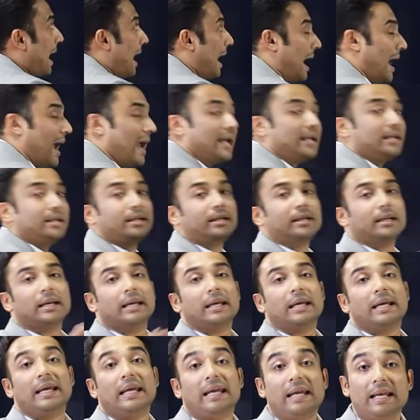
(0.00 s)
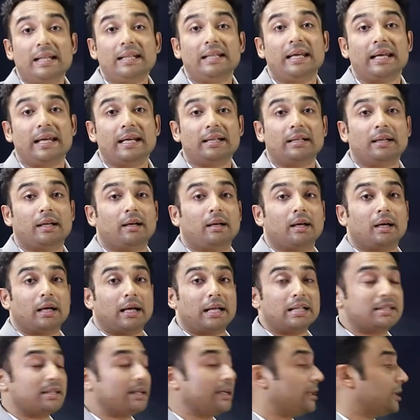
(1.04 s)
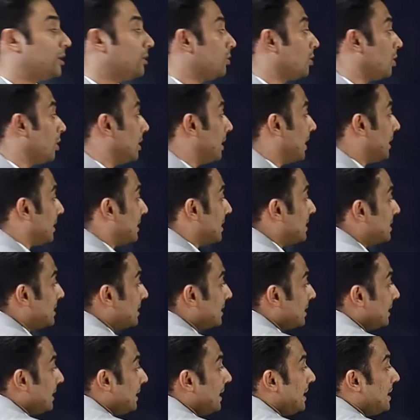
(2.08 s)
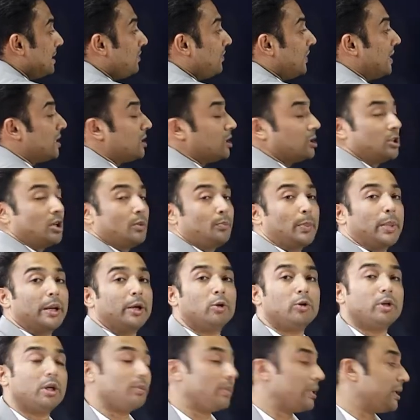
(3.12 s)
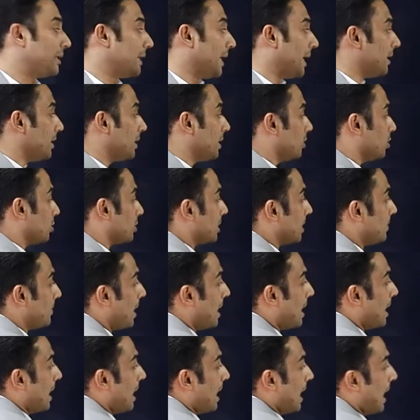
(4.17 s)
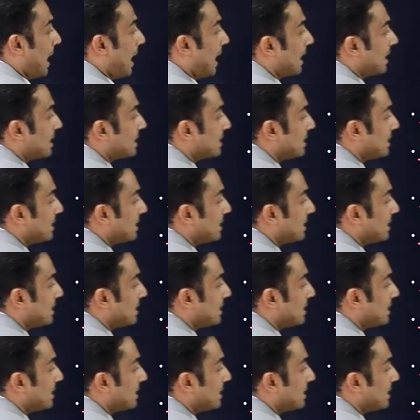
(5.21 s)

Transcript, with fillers: and in, in uh, ulcerative colitis, these features of pyoderma gangrenosum are